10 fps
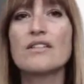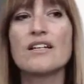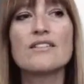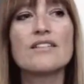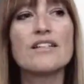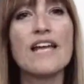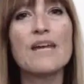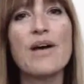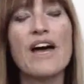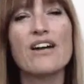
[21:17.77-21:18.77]
Does the
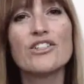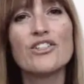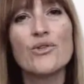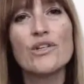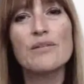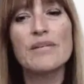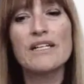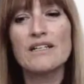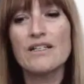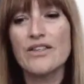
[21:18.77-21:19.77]
name Eleanor
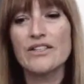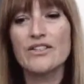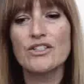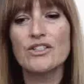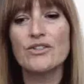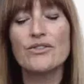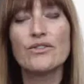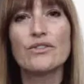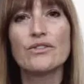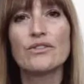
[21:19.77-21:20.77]
mean anything to you?